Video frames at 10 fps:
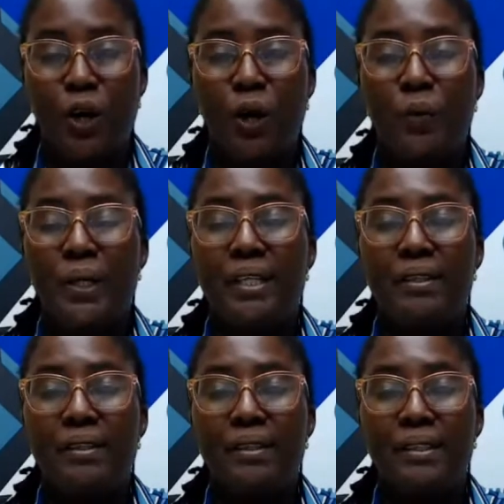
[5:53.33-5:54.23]
how
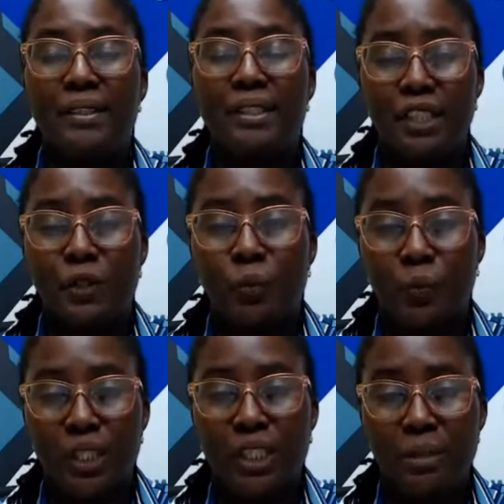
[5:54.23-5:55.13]
easy
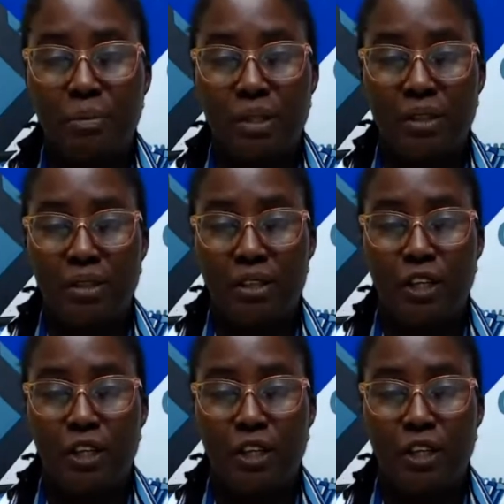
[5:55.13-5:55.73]
it will be